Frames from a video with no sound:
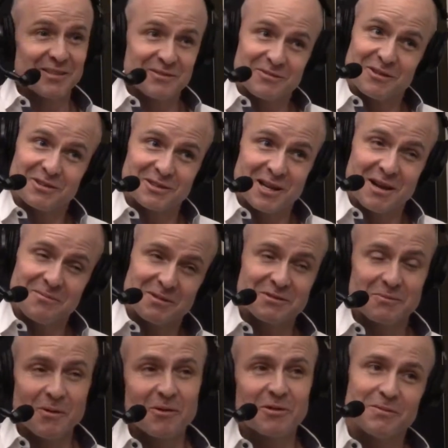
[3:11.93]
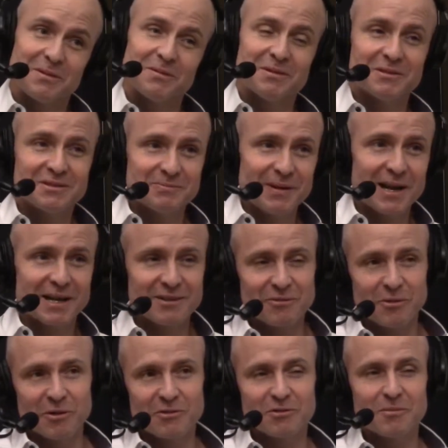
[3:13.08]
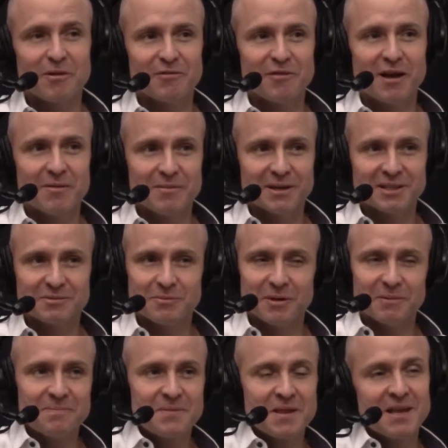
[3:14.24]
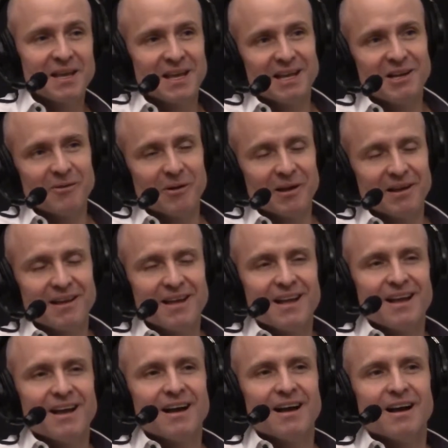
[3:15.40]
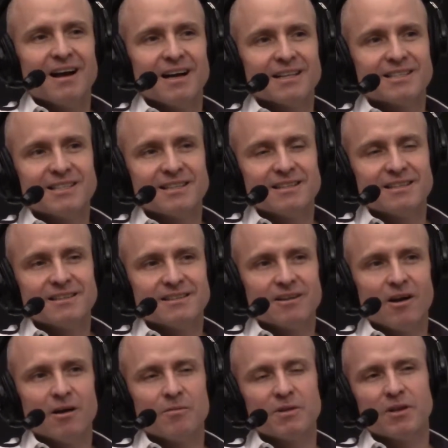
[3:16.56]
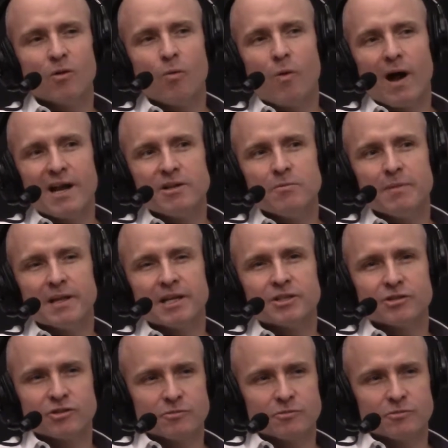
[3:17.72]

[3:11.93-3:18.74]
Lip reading: the first time we've spoken. We've been back and forth for about 5 minutes. But anyway, Tom, you know, why do miniatures